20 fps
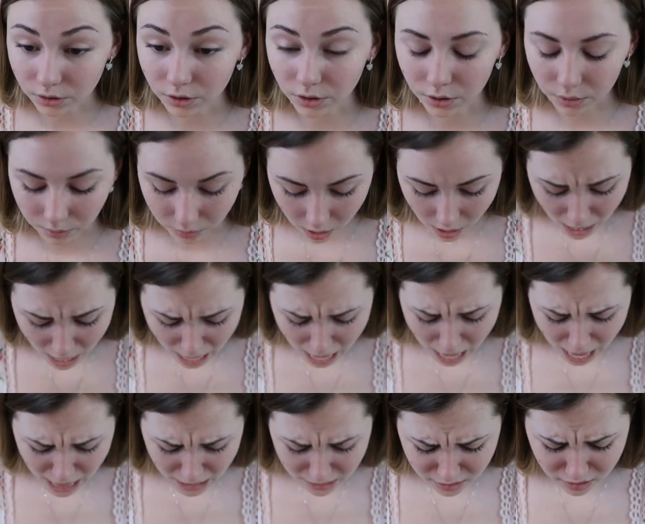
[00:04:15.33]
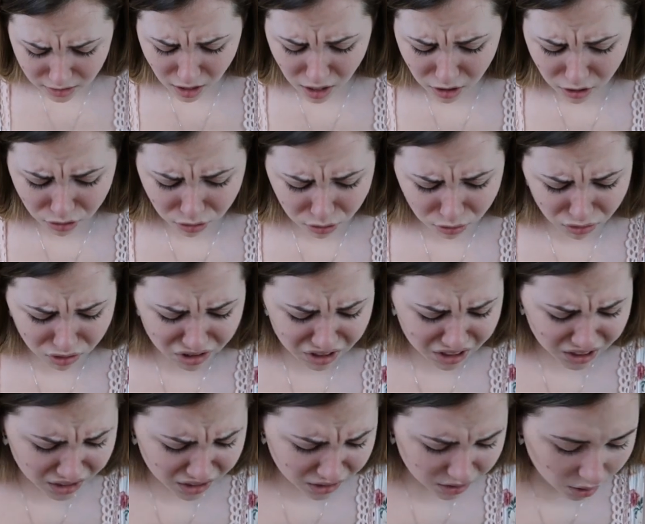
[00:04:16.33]
so it's not
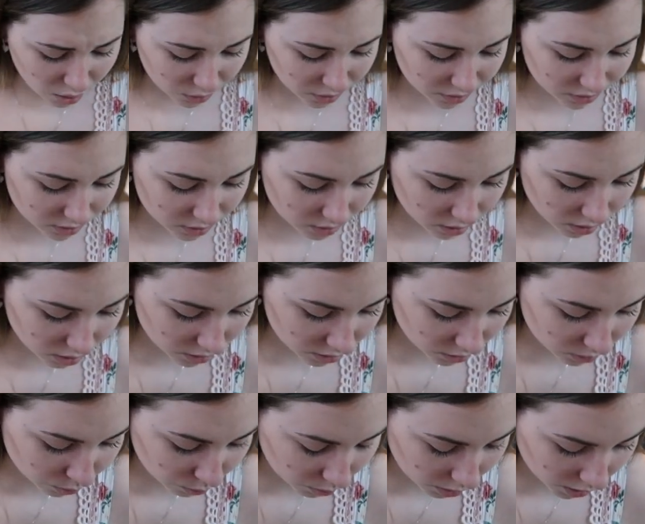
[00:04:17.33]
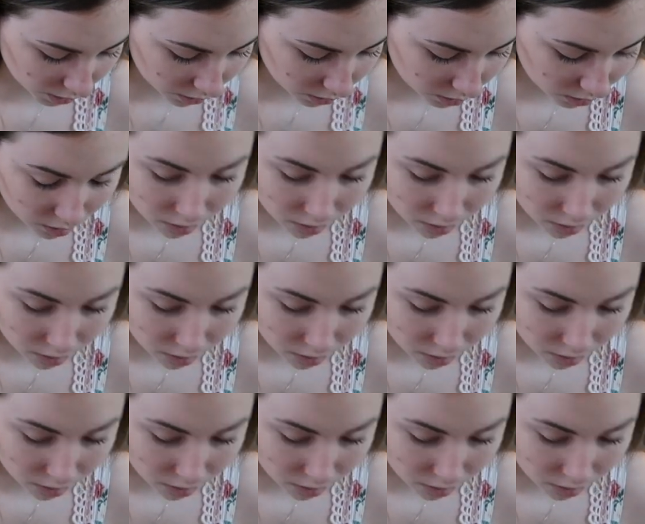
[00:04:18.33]
closing. Oh, that's stuck, that's why.